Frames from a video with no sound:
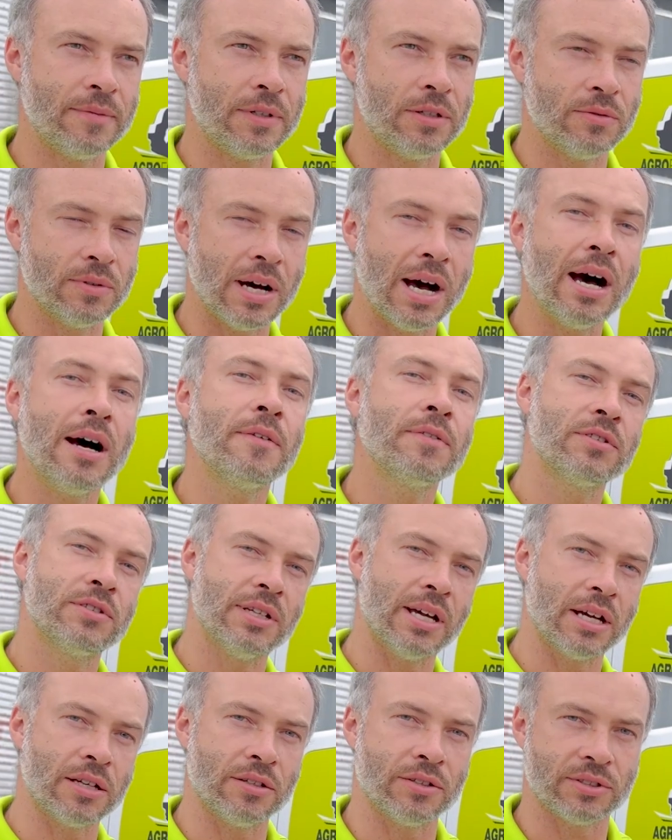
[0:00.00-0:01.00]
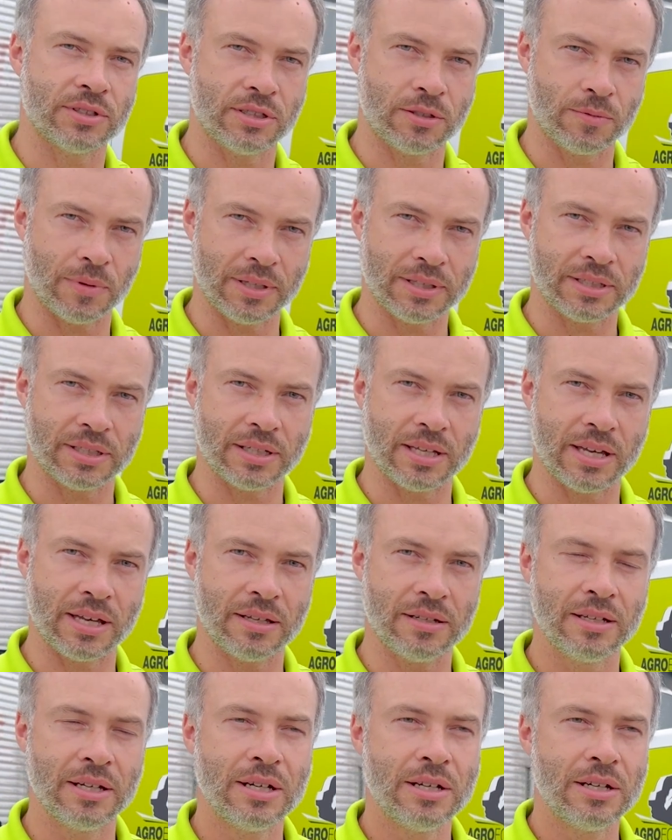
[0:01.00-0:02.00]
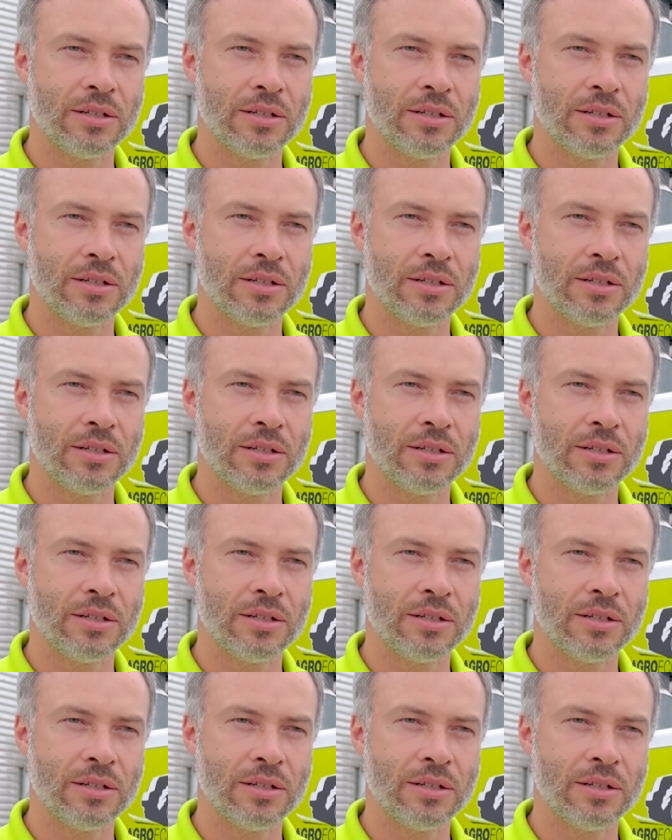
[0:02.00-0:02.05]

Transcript: we do after diagnostic once again